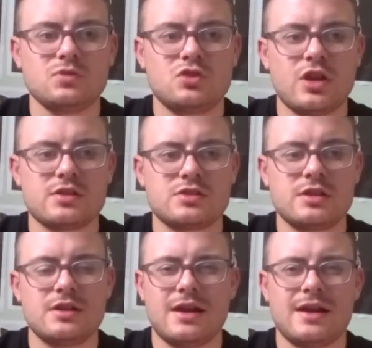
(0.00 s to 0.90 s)

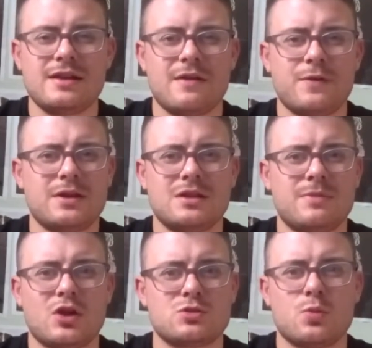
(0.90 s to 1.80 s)
Chelsea, and I think, to be
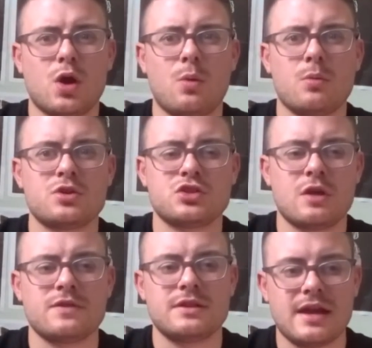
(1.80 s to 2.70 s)
honest, we got what we
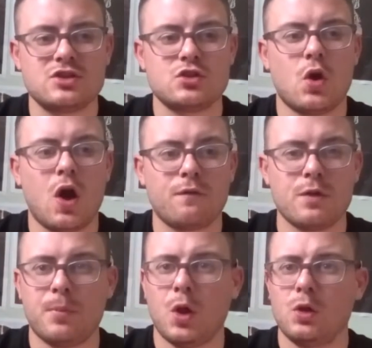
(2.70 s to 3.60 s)
deserved in the end. You know, off the
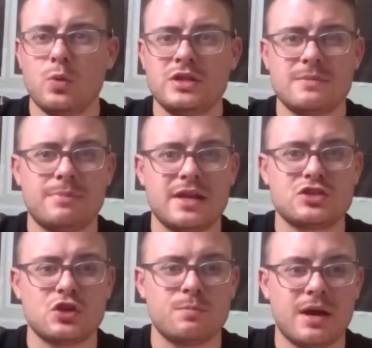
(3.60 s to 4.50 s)
ball, we didn't play
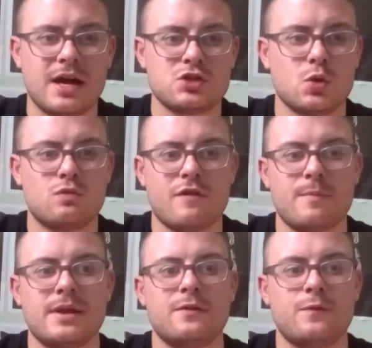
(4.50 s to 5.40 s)
too bad. You know, Rafa
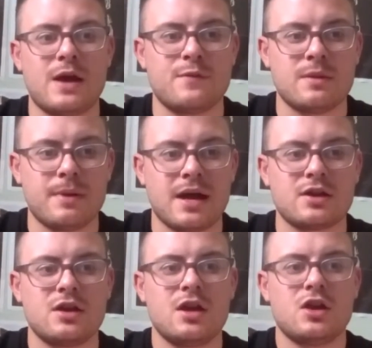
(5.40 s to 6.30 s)
played five at the back.
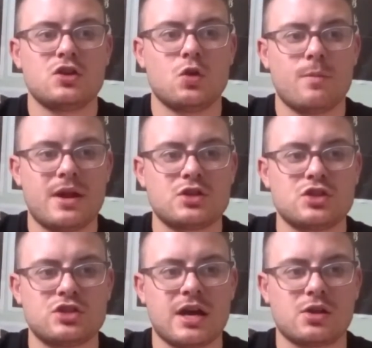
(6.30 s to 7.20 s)
You know, we managed to
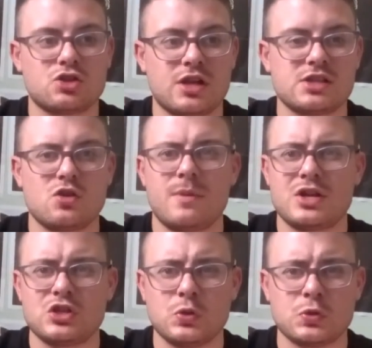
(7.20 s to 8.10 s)
tackle Chelsea, we
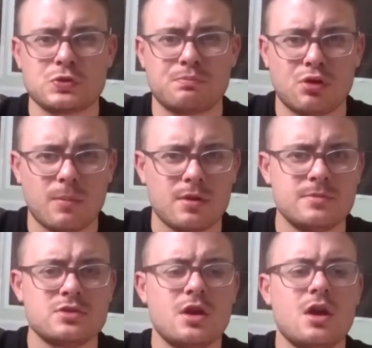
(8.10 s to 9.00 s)
managed to cause some
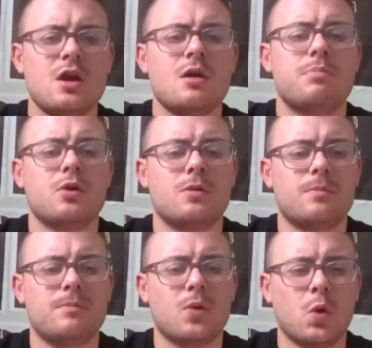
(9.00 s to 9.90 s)
problems. But
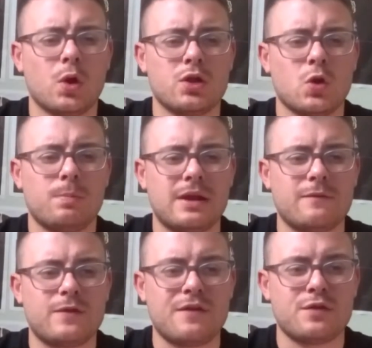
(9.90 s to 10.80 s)
all in all, playing
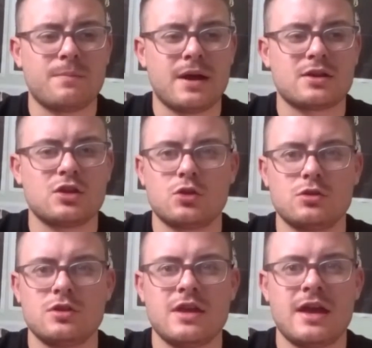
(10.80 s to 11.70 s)
five at the back,
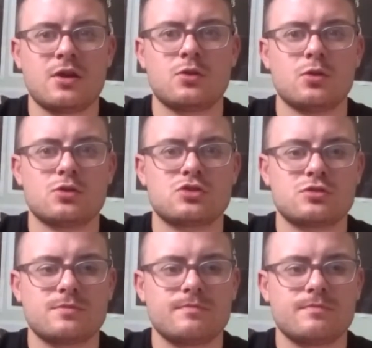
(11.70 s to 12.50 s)
you're there to cause,